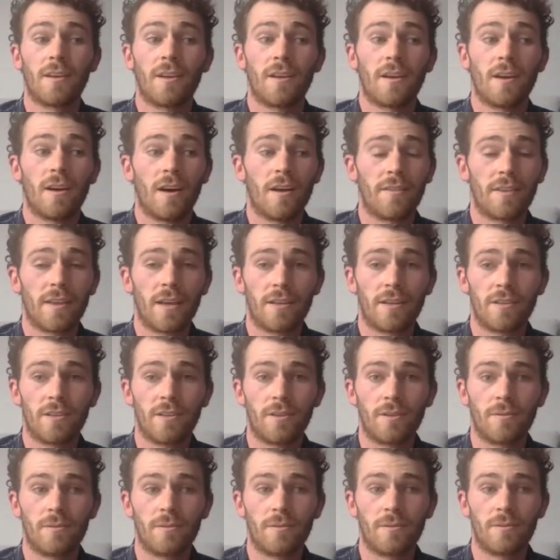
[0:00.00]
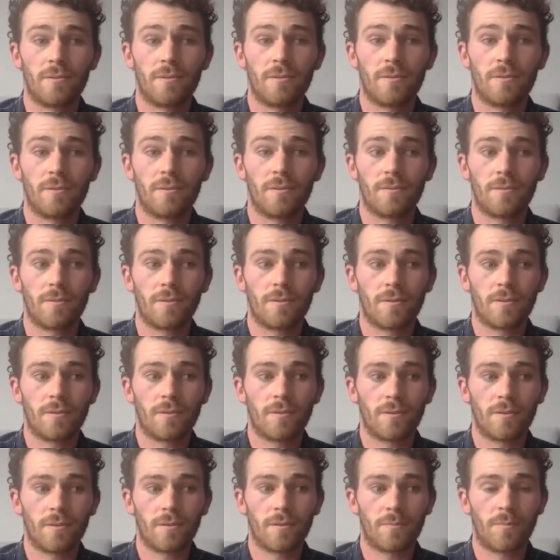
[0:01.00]
and then you
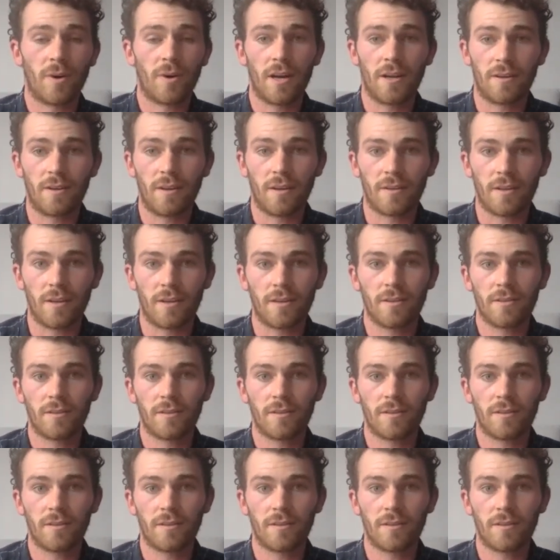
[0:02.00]
buy another,